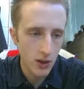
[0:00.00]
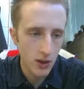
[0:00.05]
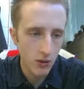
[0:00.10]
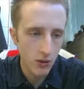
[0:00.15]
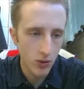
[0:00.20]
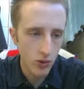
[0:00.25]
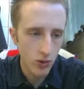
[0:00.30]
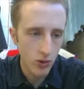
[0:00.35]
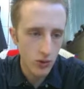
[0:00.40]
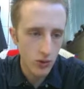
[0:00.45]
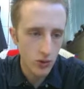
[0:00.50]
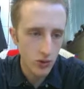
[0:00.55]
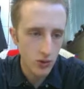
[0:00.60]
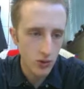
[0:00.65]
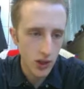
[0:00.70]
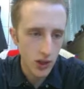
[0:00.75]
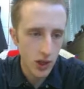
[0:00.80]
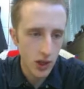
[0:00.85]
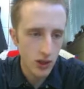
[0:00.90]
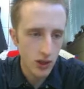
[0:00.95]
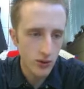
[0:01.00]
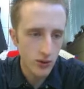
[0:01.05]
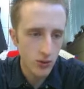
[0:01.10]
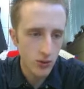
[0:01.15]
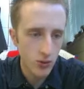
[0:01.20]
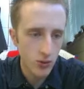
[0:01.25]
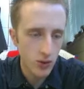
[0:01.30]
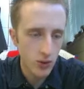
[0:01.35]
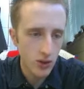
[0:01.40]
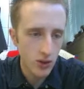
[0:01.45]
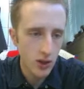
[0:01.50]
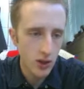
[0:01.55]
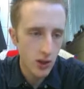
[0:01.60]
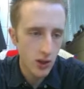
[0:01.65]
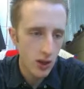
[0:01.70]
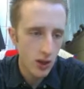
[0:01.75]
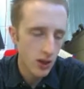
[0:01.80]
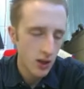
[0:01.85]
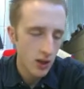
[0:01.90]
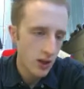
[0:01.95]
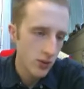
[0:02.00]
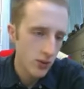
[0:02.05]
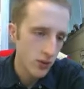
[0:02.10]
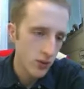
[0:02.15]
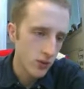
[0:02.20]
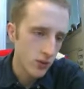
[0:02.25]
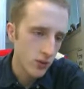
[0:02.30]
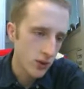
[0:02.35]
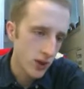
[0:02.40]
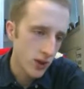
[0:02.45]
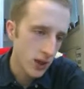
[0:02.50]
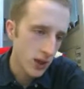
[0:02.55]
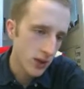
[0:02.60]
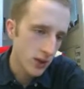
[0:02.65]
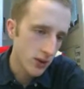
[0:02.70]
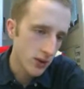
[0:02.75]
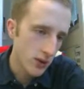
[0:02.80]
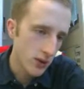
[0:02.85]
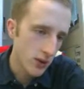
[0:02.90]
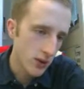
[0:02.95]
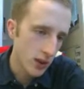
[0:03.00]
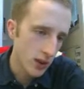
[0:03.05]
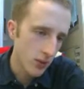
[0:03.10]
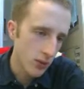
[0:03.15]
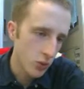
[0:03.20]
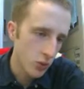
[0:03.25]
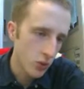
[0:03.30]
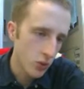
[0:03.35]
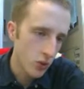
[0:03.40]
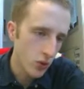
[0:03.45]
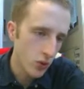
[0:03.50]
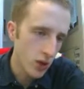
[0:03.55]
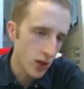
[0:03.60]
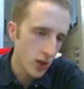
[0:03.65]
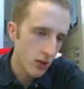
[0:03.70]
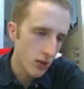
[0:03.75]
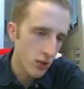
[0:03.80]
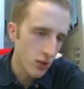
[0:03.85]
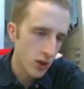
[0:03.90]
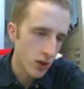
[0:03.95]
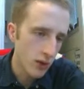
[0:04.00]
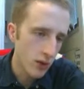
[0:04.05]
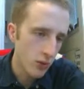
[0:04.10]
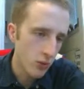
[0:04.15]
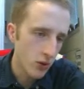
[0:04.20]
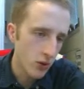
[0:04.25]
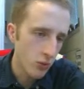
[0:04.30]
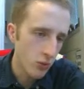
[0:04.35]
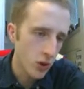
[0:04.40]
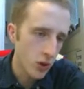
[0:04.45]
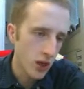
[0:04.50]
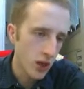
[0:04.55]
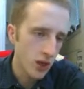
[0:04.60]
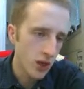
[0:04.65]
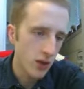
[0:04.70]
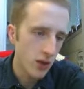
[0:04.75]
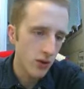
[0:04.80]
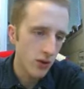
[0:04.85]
You'll go to Scan Tools. Again, it looks like a blue diamond with a pen.